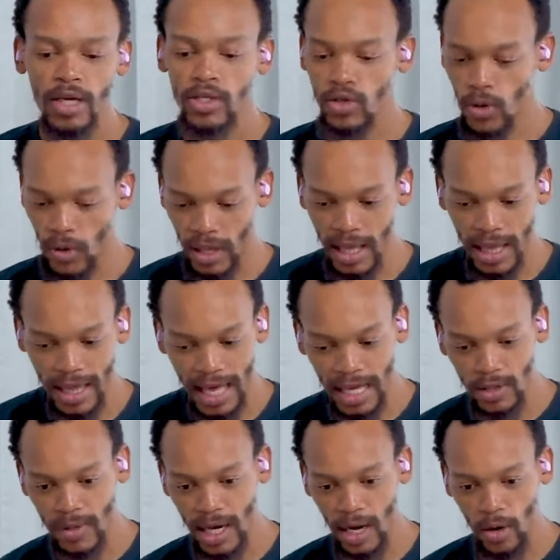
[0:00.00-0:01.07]
So
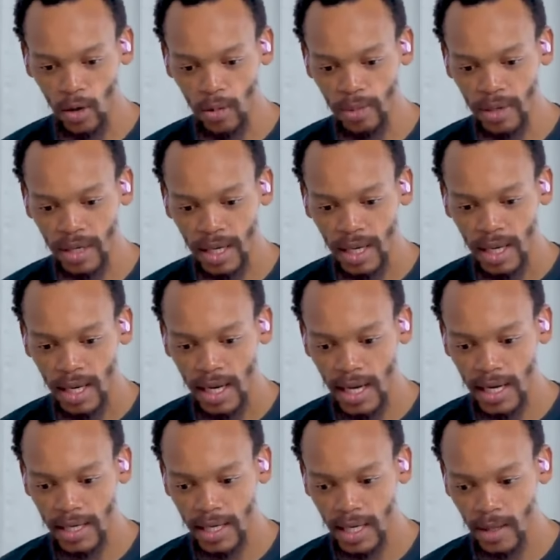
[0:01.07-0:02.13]
that's what I hope.
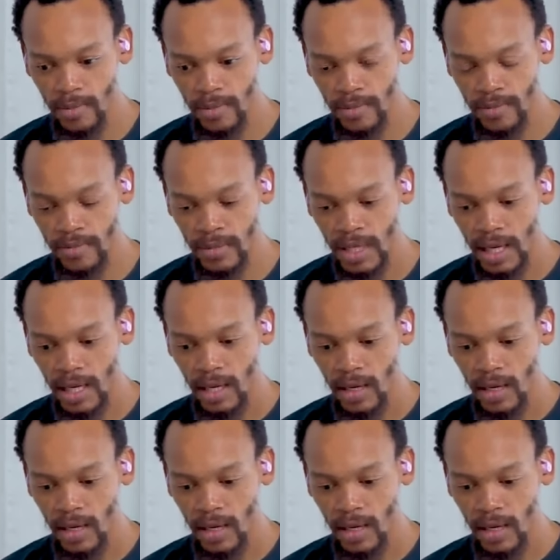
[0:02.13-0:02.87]
And um,